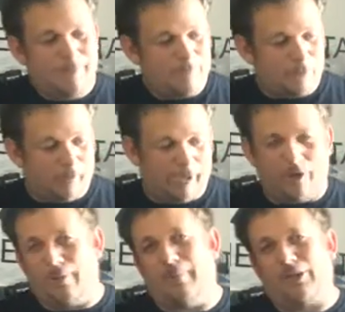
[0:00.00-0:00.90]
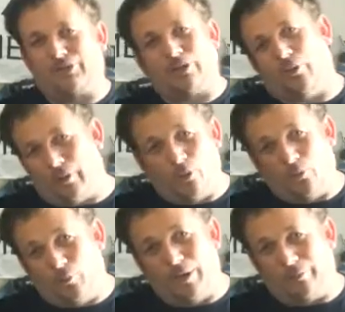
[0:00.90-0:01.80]
where a musket could only
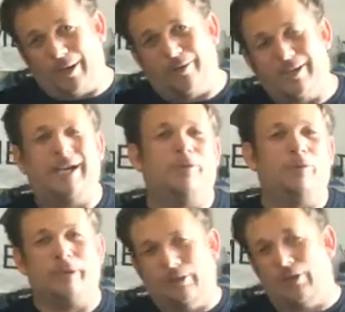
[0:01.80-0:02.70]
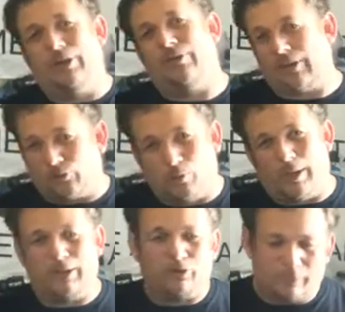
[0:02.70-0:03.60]
hold 1 round, and you had to reload. It takes
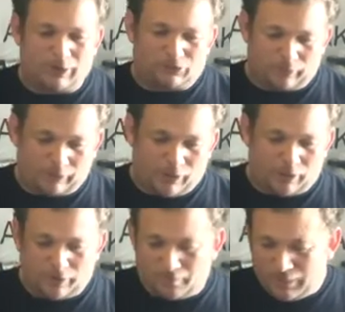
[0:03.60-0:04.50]
1 to 2 minutes to reload.